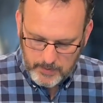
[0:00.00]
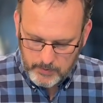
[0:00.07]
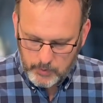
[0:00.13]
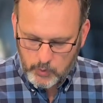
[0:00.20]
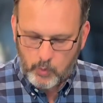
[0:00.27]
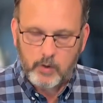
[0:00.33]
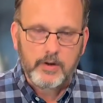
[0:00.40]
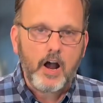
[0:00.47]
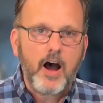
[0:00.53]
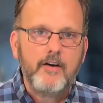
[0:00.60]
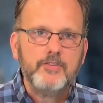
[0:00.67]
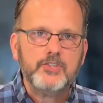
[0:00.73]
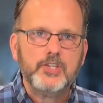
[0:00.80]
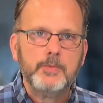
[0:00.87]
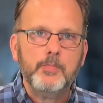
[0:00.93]
You want to
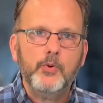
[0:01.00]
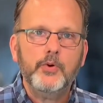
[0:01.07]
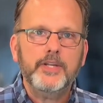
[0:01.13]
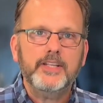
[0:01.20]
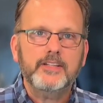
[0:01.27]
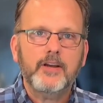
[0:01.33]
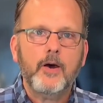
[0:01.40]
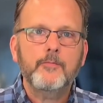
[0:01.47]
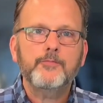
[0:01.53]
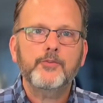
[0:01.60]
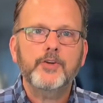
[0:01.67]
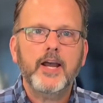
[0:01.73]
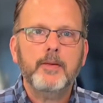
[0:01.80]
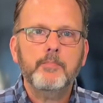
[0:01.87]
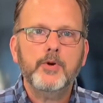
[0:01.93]
obviously put in
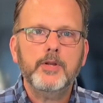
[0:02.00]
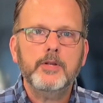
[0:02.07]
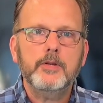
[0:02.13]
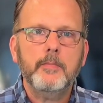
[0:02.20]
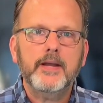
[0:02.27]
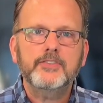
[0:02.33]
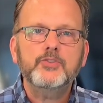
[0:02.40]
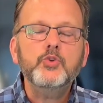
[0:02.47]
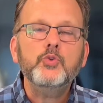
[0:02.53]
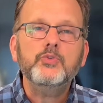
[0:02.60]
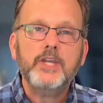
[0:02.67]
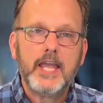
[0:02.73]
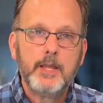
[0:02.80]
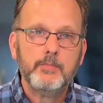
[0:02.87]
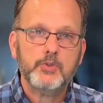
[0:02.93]
comfrey. I put in about 2
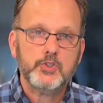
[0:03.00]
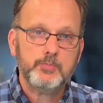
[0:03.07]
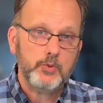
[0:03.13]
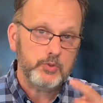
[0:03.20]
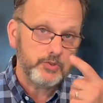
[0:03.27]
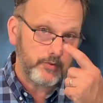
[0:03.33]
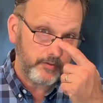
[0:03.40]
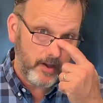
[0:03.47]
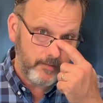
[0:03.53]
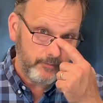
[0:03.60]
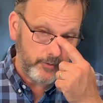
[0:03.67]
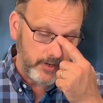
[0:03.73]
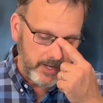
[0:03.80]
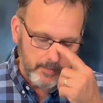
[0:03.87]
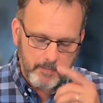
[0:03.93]
tablespoons of
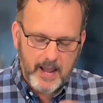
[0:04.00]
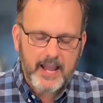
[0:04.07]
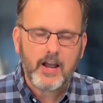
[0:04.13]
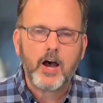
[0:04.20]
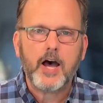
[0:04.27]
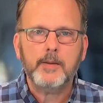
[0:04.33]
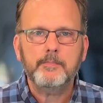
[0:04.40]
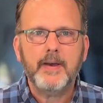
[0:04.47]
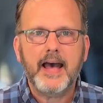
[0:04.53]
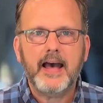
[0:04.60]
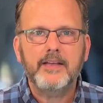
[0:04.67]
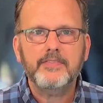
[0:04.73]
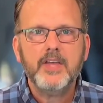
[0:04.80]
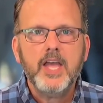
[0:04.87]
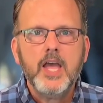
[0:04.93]
comfrey in my hot
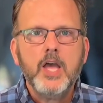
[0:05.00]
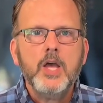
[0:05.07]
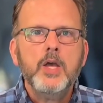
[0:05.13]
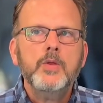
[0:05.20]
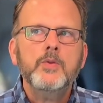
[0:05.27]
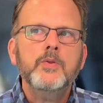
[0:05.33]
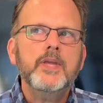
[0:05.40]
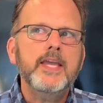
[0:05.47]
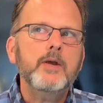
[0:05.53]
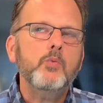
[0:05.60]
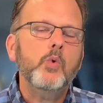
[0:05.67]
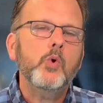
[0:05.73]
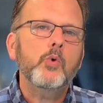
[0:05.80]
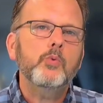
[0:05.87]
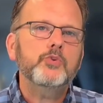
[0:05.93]
bath. It
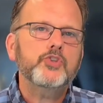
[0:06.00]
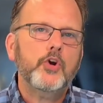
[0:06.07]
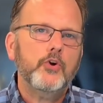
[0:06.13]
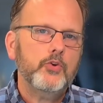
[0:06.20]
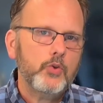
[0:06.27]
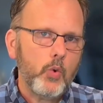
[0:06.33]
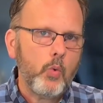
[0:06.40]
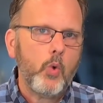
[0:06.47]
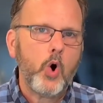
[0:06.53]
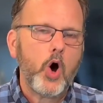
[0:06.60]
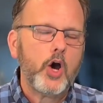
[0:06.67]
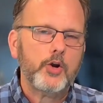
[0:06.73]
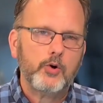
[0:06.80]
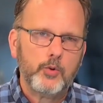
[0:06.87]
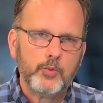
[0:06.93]
will turn the
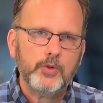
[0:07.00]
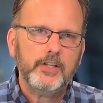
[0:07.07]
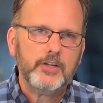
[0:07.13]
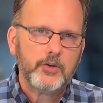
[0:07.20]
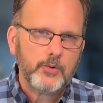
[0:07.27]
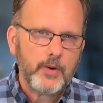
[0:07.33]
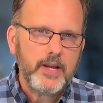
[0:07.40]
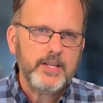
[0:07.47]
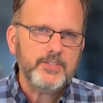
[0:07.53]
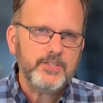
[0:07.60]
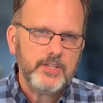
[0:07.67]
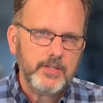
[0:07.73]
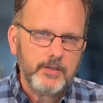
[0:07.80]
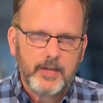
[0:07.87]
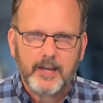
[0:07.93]
water a really
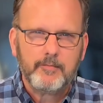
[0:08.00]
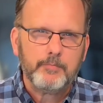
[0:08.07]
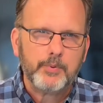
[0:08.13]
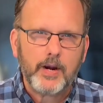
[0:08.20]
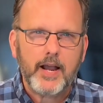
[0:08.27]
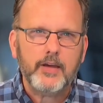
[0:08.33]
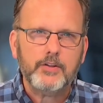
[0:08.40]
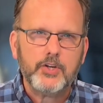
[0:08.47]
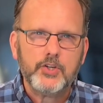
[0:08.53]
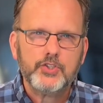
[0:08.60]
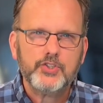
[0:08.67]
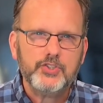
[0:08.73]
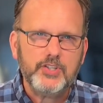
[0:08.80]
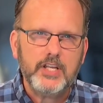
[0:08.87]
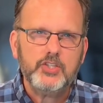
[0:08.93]
crazy, kind of
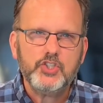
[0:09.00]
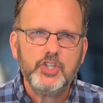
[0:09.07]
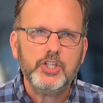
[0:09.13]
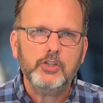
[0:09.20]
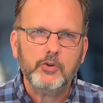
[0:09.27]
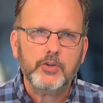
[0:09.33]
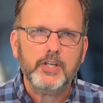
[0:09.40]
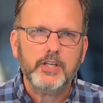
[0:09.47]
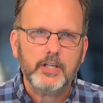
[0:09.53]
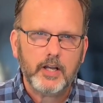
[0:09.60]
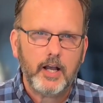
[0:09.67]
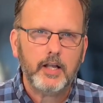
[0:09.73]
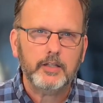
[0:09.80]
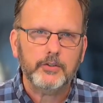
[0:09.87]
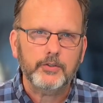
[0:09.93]
brownish, dingy looking
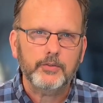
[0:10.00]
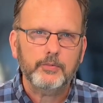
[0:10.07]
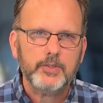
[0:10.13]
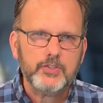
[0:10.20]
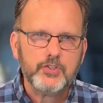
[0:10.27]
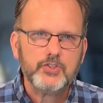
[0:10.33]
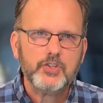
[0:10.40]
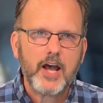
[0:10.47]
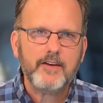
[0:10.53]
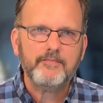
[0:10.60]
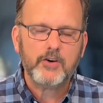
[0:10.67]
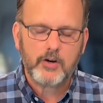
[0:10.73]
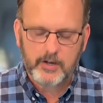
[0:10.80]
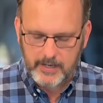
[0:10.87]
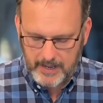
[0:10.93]
color, which is not
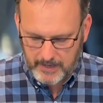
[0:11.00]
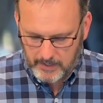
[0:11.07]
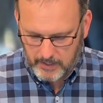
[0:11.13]
very